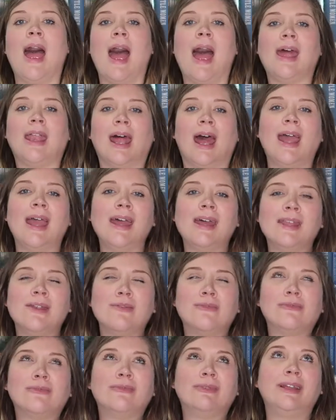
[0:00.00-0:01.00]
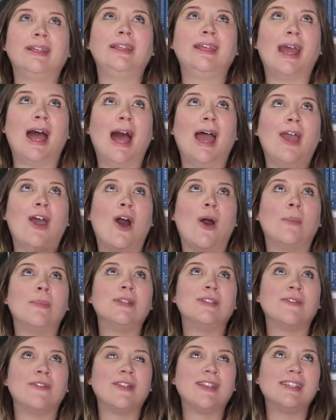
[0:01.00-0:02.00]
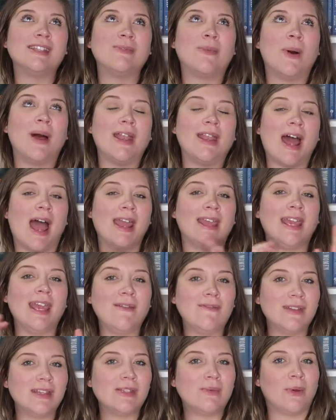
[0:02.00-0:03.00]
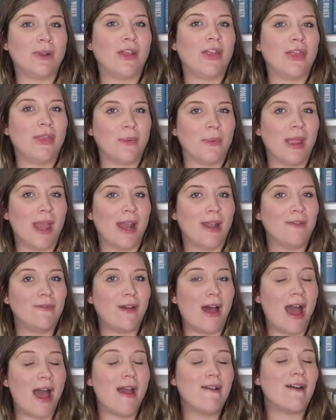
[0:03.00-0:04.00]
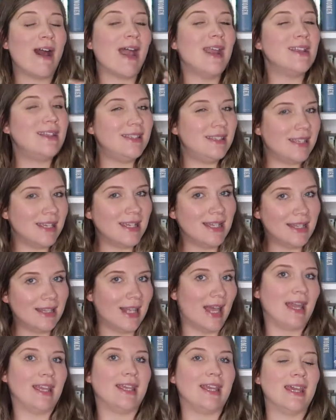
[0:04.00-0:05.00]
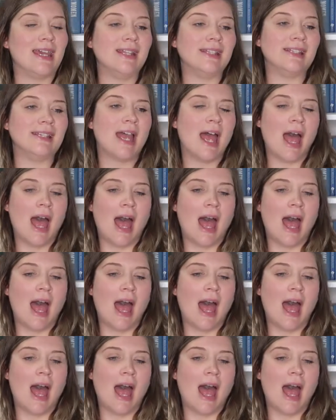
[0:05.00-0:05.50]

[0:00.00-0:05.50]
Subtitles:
And I had really high hopes for this one. I gave this one a 3 out of 5. I did like it.